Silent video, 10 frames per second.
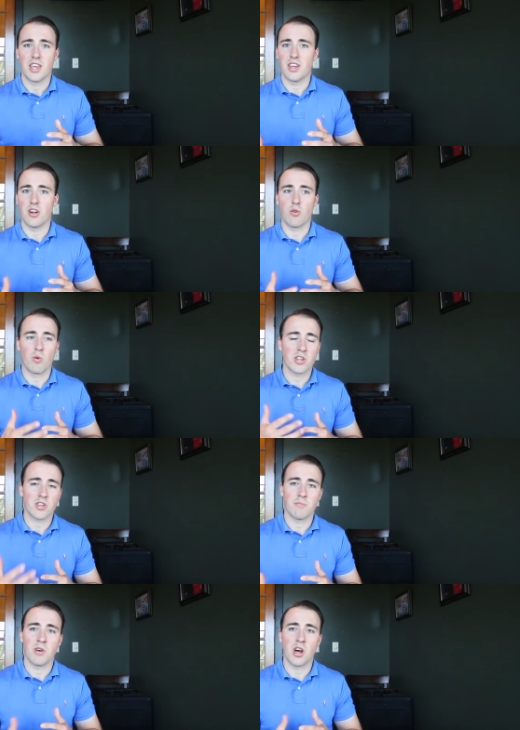you know, once
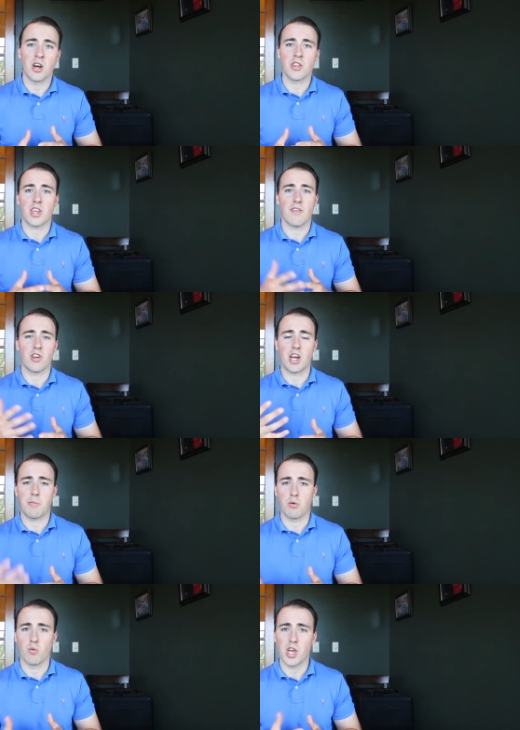a month, every
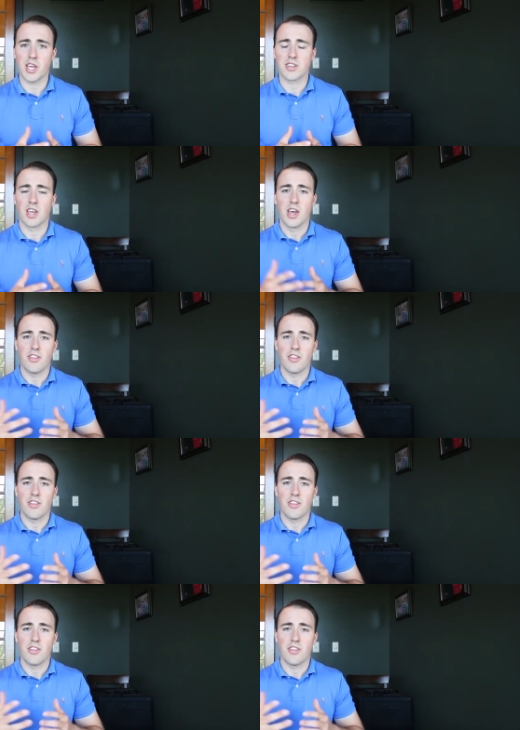couple weeks.